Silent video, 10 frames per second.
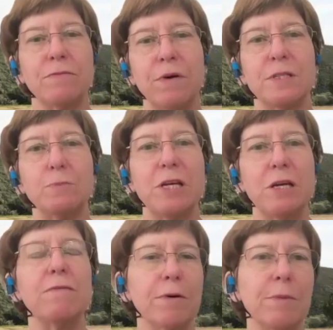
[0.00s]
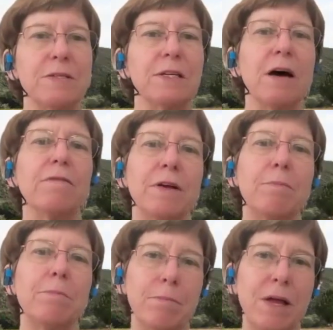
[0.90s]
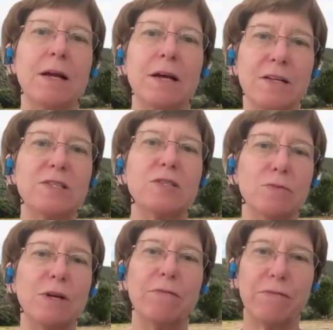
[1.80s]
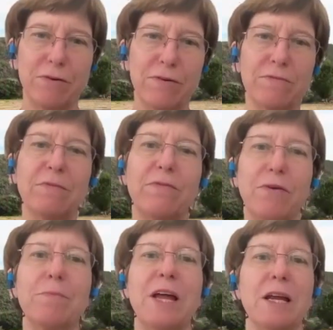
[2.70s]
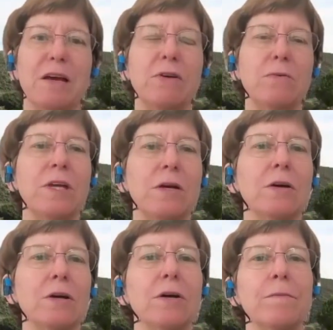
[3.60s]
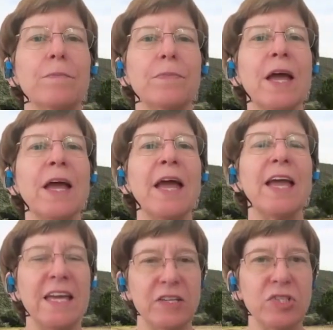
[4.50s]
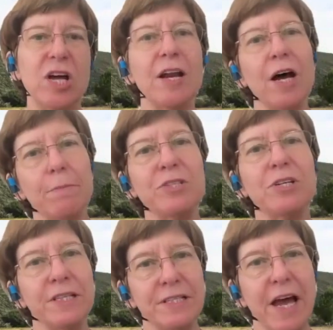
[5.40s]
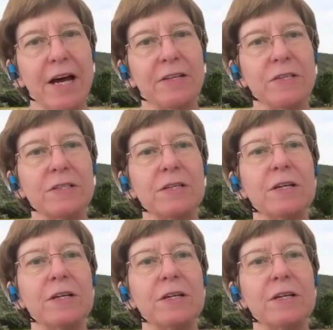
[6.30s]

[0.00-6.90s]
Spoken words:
Speaking for myself and assuming for many of you here, is not up to the task.